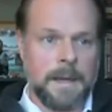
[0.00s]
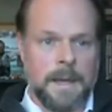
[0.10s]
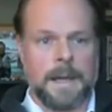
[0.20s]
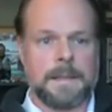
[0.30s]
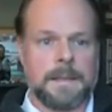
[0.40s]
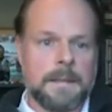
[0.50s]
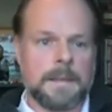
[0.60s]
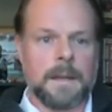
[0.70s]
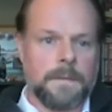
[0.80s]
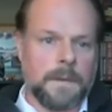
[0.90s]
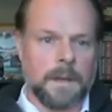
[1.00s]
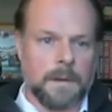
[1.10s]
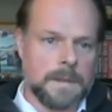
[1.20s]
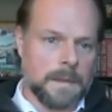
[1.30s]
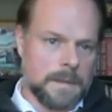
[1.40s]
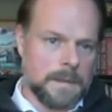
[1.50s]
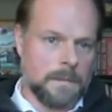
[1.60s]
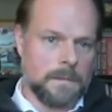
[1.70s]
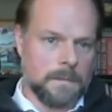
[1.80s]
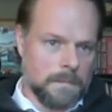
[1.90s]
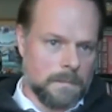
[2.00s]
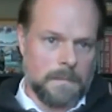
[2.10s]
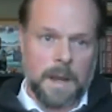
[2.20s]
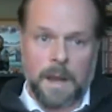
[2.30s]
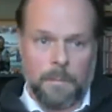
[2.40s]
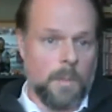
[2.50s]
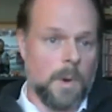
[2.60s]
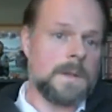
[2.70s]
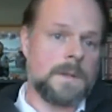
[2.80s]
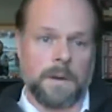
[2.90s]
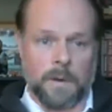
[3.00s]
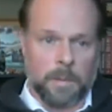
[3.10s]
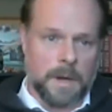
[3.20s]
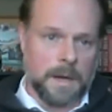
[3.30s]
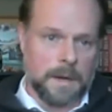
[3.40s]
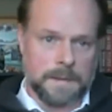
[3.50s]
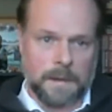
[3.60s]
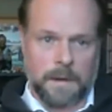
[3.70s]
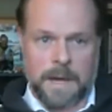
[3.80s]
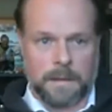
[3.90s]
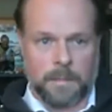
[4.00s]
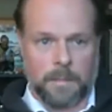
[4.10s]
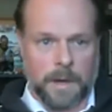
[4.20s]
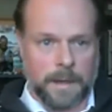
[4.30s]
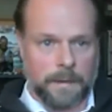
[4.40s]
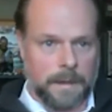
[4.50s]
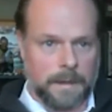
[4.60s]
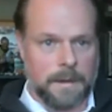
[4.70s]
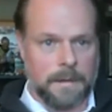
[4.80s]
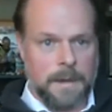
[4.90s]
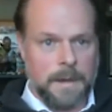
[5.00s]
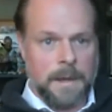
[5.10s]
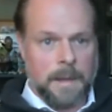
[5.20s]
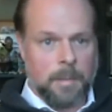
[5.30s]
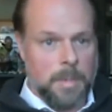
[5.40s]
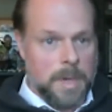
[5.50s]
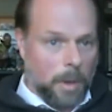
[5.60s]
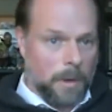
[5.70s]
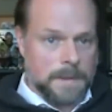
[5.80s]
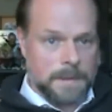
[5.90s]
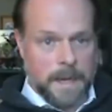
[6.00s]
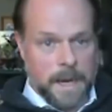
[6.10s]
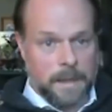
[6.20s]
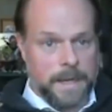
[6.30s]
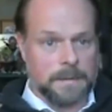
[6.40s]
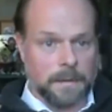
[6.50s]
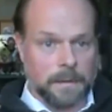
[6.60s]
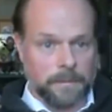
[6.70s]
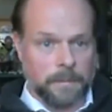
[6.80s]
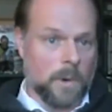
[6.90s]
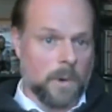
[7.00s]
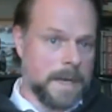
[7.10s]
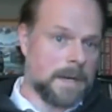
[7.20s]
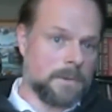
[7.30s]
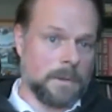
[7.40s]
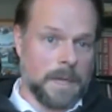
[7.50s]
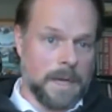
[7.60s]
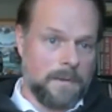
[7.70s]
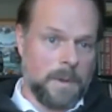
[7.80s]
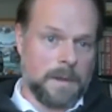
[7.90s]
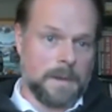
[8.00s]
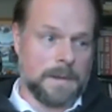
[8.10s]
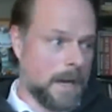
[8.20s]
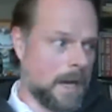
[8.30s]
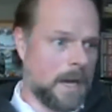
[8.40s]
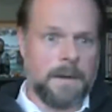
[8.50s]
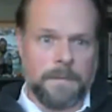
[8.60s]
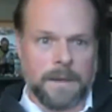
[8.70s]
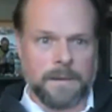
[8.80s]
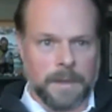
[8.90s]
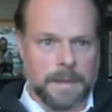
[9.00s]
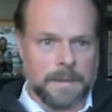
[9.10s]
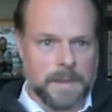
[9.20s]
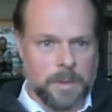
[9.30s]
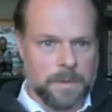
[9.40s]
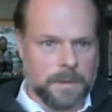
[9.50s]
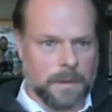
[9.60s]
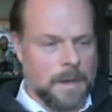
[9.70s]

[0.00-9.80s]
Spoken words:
I see the stuff that goes into most general products that are out in the market right now. Me personally, I like to live a more natural life because I have that direct exposure.